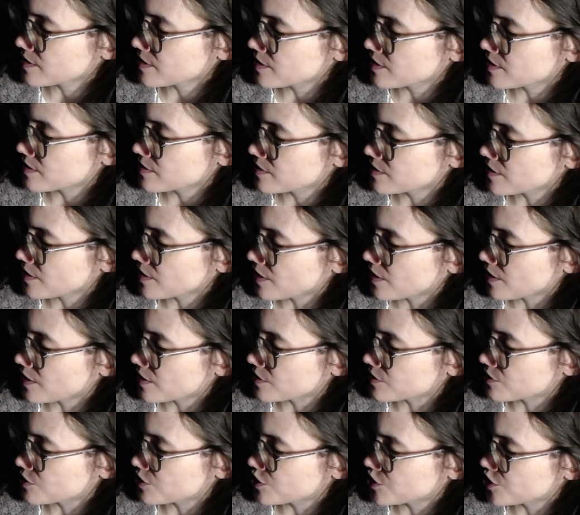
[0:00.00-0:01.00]
is
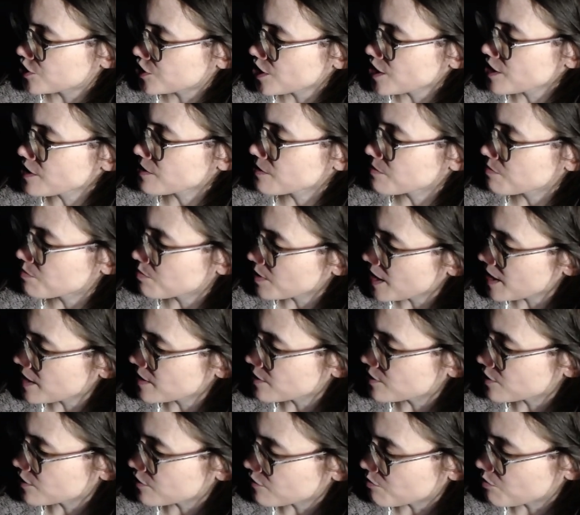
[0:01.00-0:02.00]
a chic
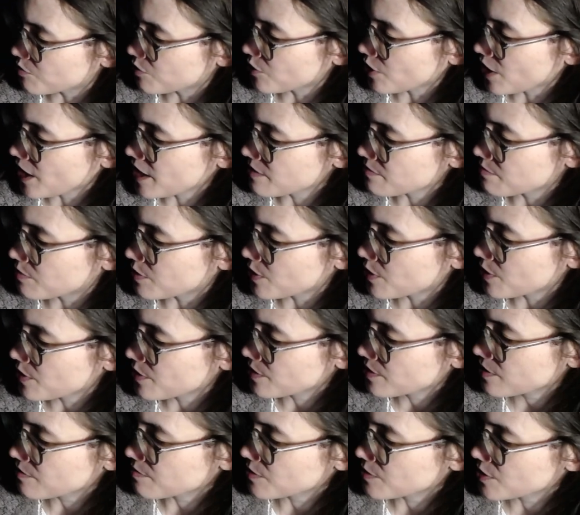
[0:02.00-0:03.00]
blend of bright
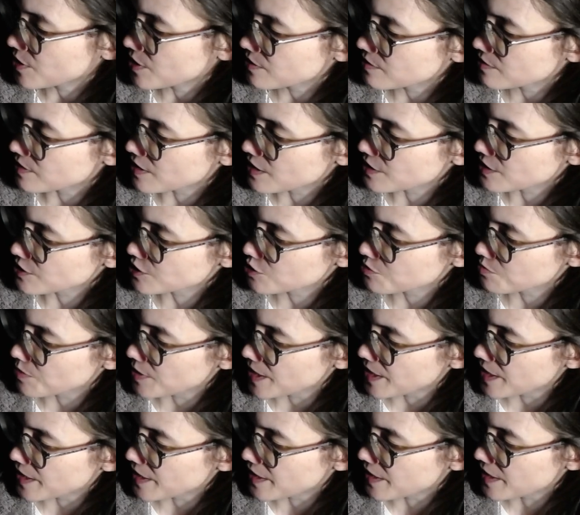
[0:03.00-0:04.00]
bergamot, lush
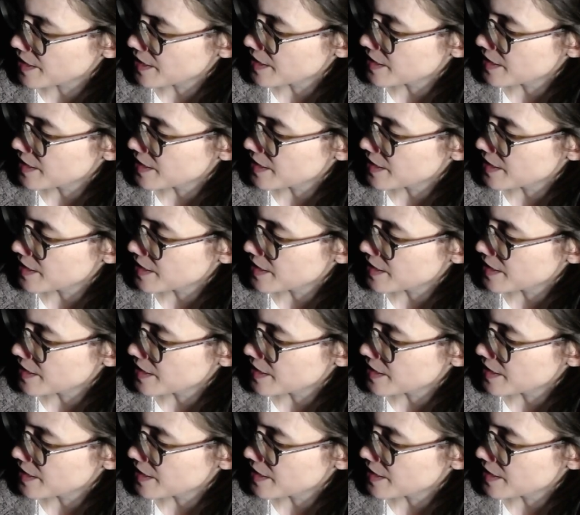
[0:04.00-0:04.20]
pear,